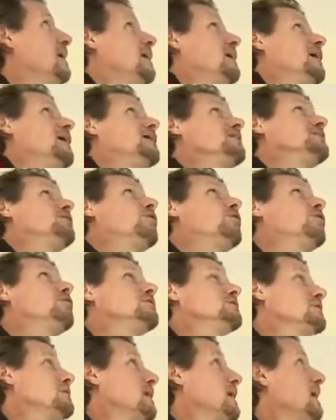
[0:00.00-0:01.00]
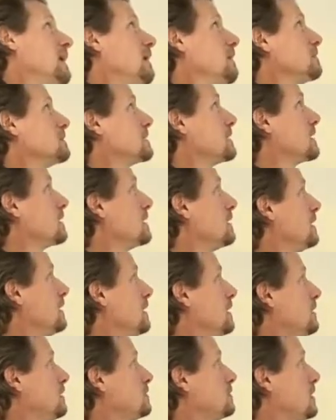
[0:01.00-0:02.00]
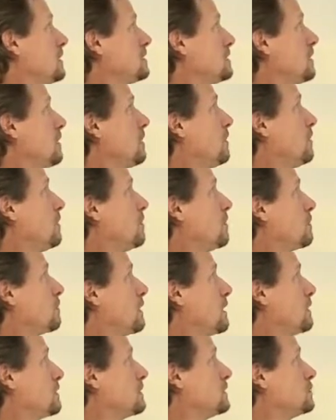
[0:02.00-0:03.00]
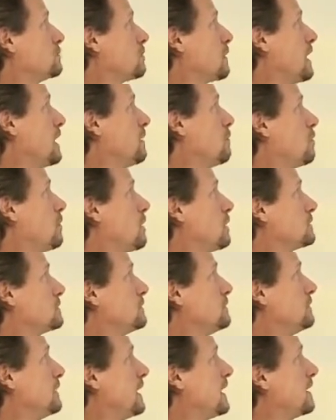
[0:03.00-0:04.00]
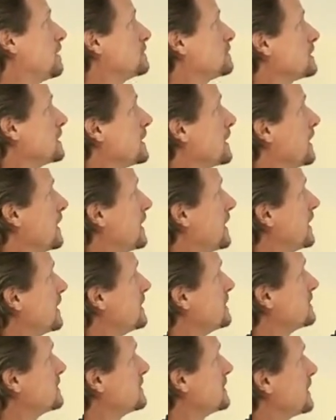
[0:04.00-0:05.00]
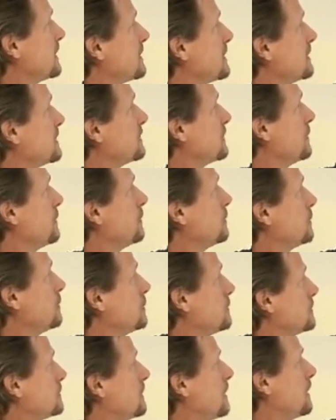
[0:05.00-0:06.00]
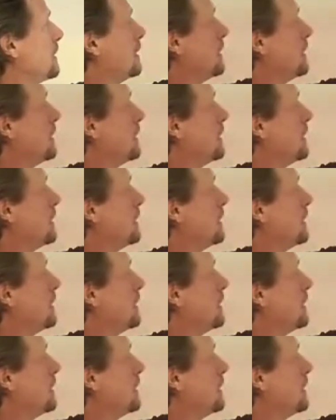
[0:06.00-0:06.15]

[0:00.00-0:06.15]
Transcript: it has holes in the housing. There's also a hole around the drywall to the housing, and I can stick this hose